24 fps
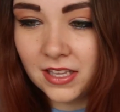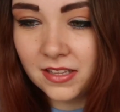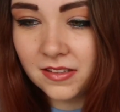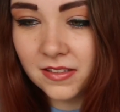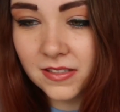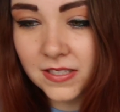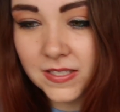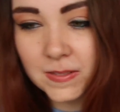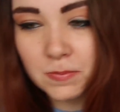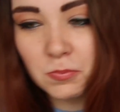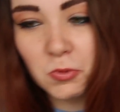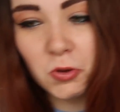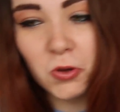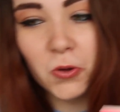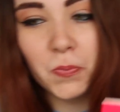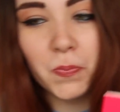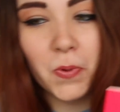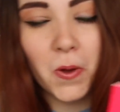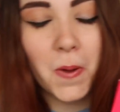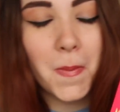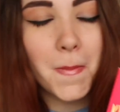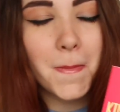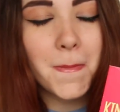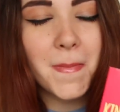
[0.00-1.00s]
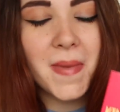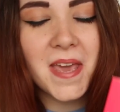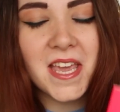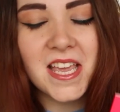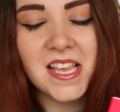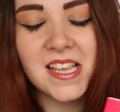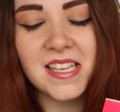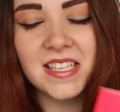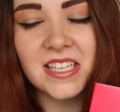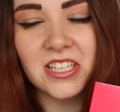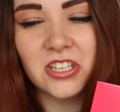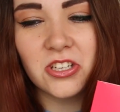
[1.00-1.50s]
This small but
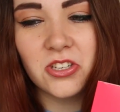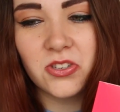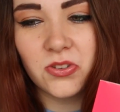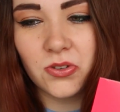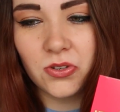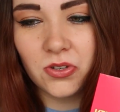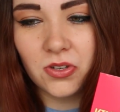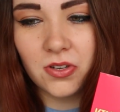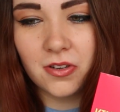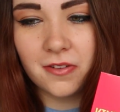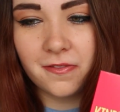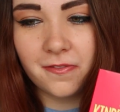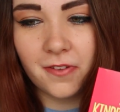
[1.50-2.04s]
amazing short